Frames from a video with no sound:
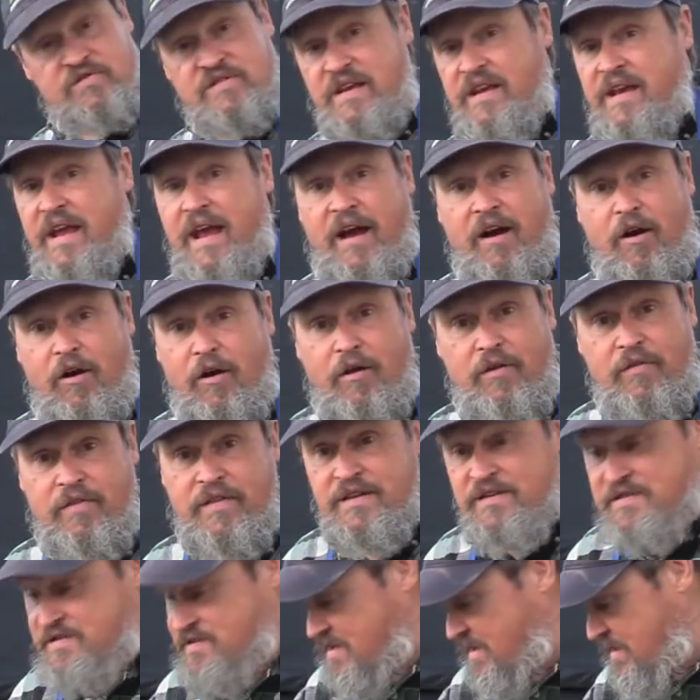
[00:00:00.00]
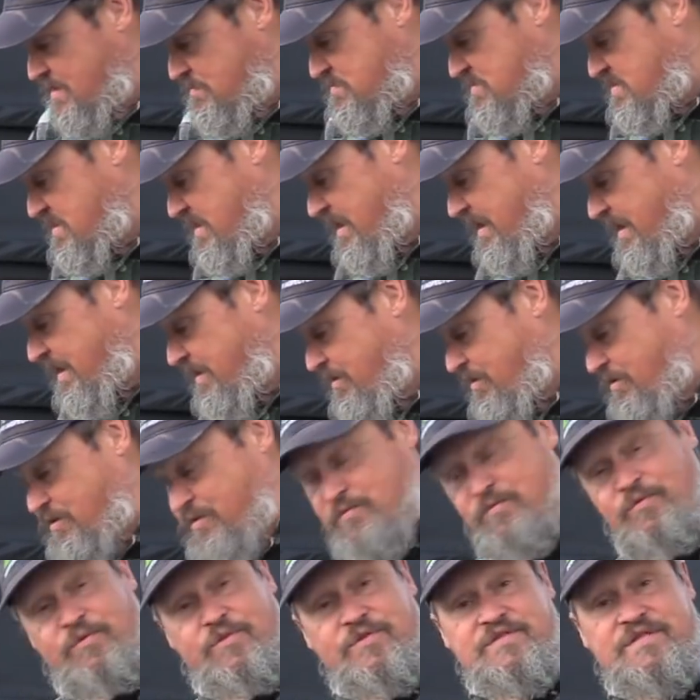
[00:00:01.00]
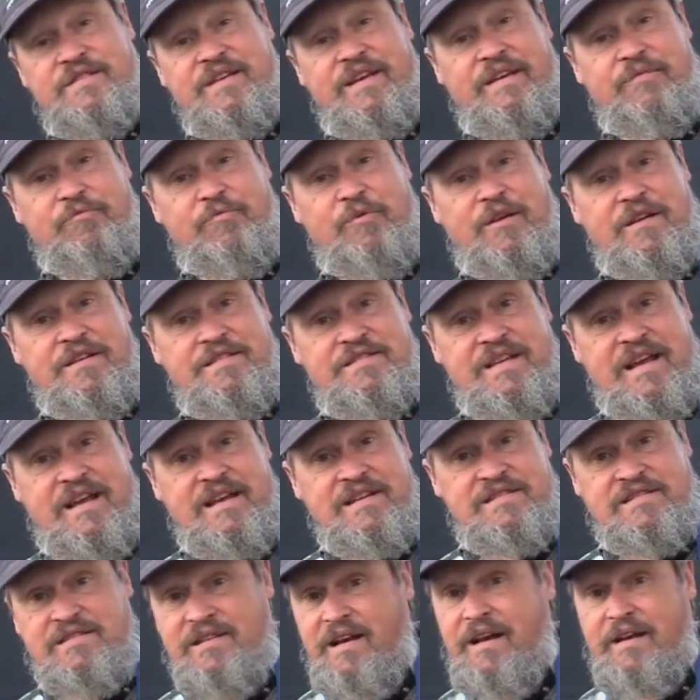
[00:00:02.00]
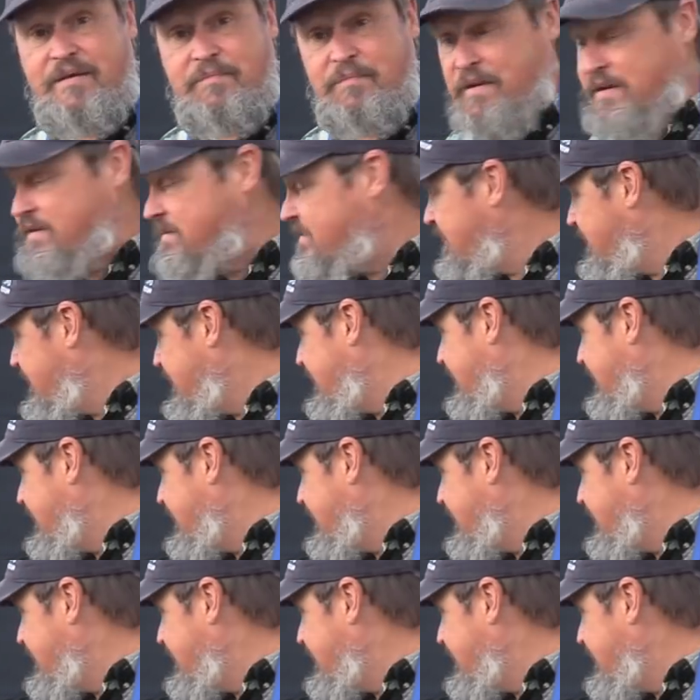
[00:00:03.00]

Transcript: see how all this comes together, and we'll see what it tastes like. But